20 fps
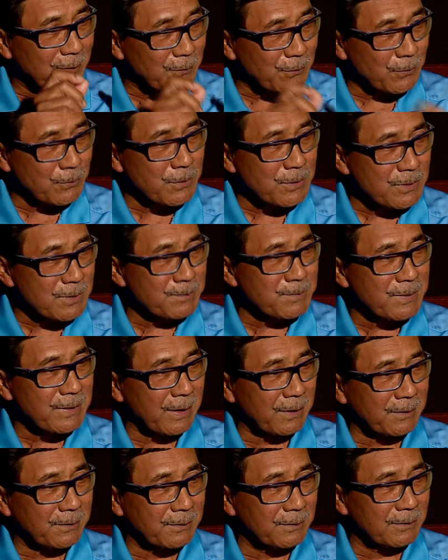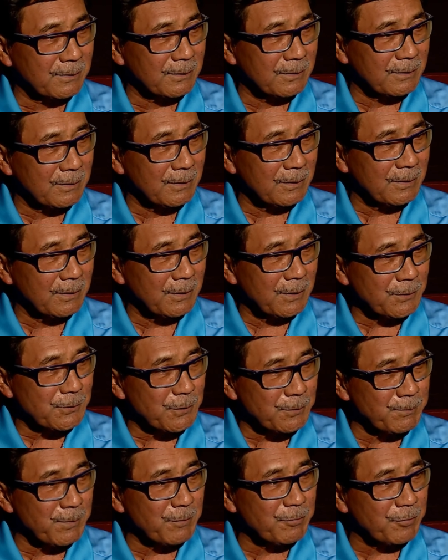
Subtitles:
tourism sector should be